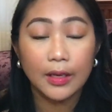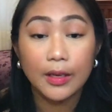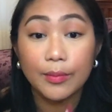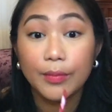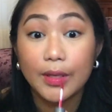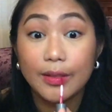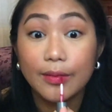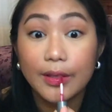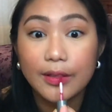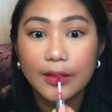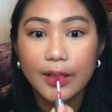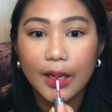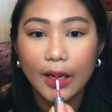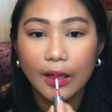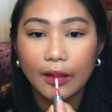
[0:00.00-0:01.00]
it's a
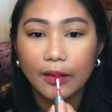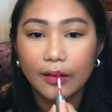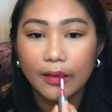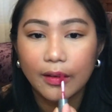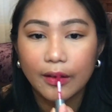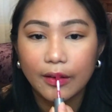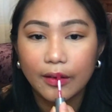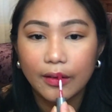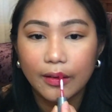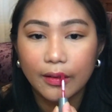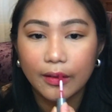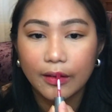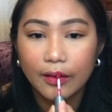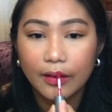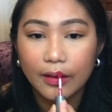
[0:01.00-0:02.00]
stain,
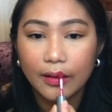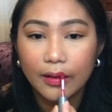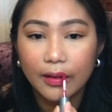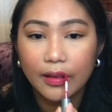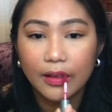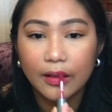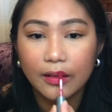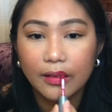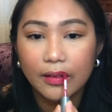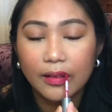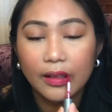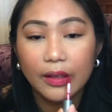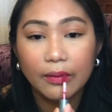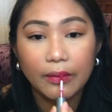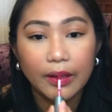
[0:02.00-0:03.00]
so it's just
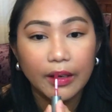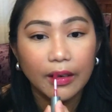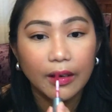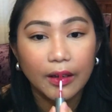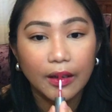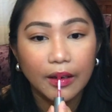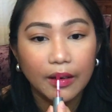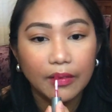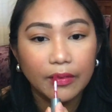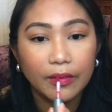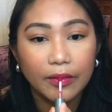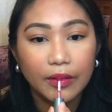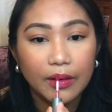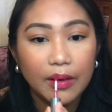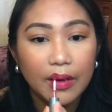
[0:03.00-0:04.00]
gonna wear off
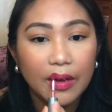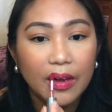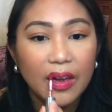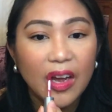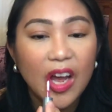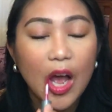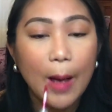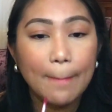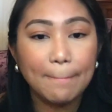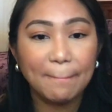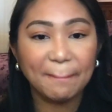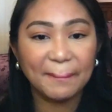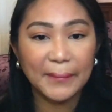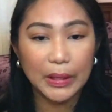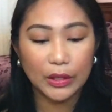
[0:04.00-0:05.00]

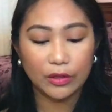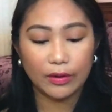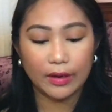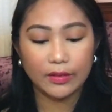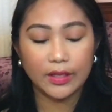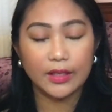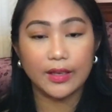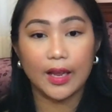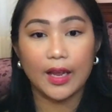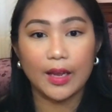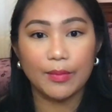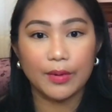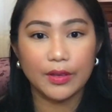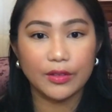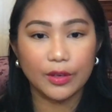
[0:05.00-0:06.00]
throughout the day,
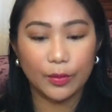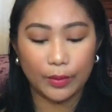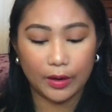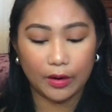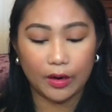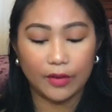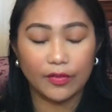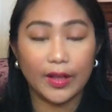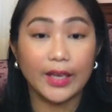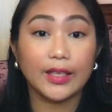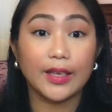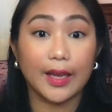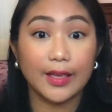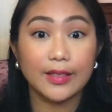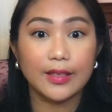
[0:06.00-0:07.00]
but it's gonna wear off like
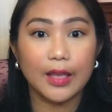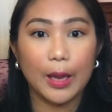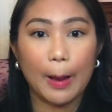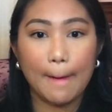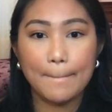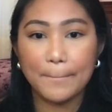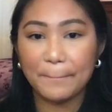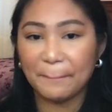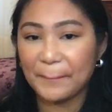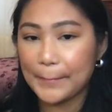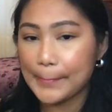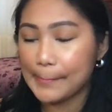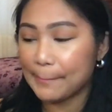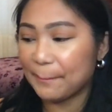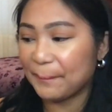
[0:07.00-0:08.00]
nicely.
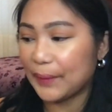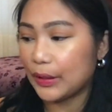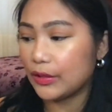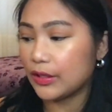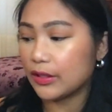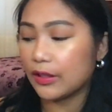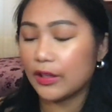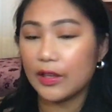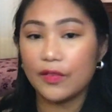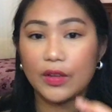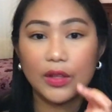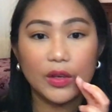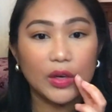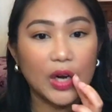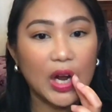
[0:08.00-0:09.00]
I was just gonna give you a
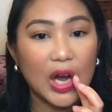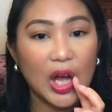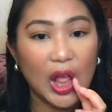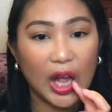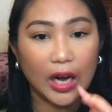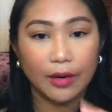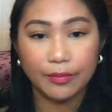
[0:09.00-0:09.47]
little color,